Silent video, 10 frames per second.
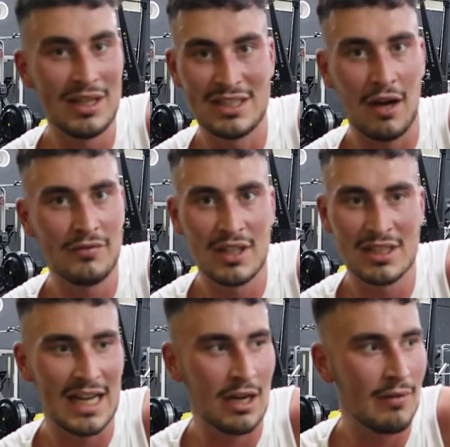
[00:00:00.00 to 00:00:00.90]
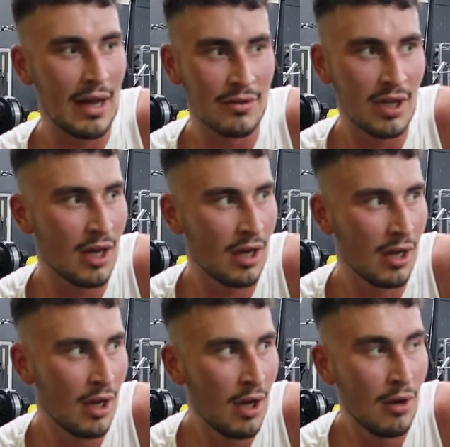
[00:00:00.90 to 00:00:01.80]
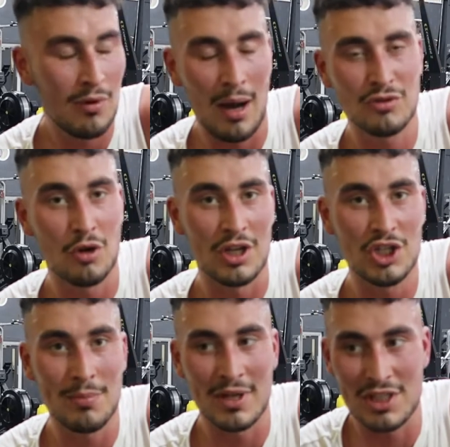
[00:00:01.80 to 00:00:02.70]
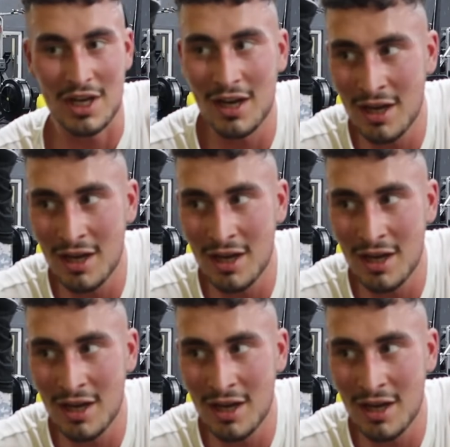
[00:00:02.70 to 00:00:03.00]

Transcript: Honestly, after the second round, well, I'm talking gibberish here.